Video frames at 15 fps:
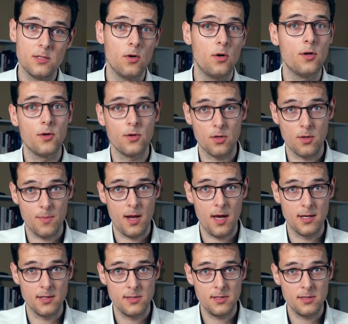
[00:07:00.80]
or
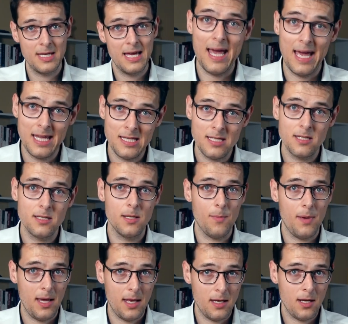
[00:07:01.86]
non-compliances, and
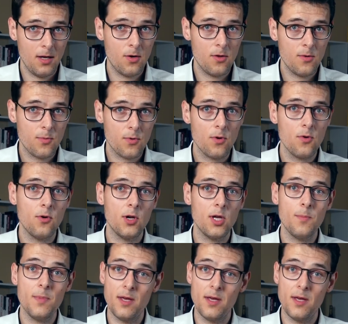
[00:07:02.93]
depending on the program,